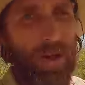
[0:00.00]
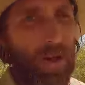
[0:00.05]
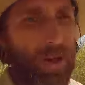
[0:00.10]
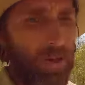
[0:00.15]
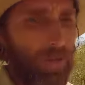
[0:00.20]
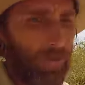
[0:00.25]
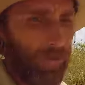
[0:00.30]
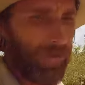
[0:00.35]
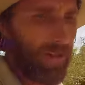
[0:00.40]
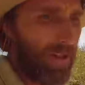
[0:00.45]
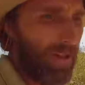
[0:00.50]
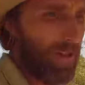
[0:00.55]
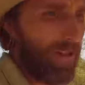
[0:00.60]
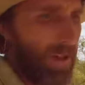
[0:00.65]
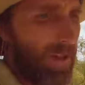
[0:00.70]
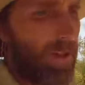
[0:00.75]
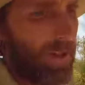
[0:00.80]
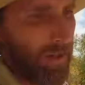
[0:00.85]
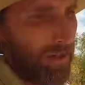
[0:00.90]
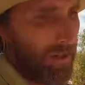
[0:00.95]
coals
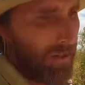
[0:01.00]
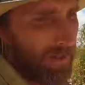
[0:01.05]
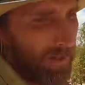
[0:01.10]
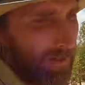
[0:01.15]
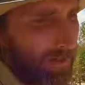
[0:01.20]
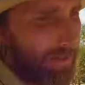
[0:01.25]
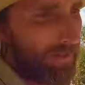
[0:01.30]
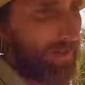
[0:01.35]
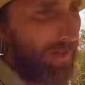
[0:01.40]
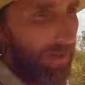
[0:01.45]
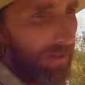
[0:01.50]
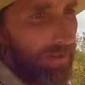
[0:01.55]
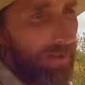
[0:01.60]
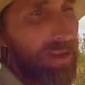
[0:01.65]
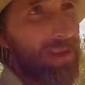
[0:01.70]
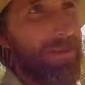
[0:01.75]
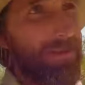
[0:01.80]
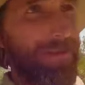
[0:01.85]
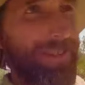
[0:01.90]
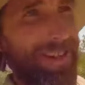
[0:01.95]
to settle
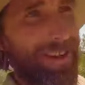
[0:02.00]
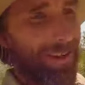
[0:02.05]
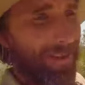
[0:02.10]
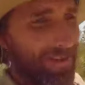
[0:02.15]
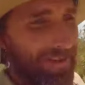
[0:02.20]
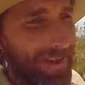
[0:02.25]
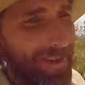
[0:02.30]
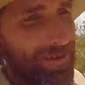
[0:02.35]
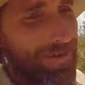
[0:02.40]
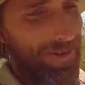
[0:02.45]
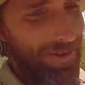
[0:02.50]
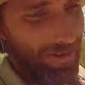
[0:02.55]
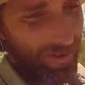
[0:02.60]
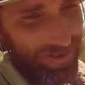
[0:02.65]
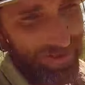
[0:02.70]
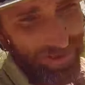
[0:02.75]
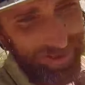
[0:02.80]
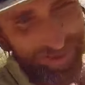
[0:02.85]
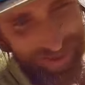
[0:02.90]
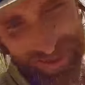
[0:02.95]
down themselves. And we're
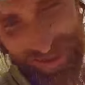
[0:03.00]
on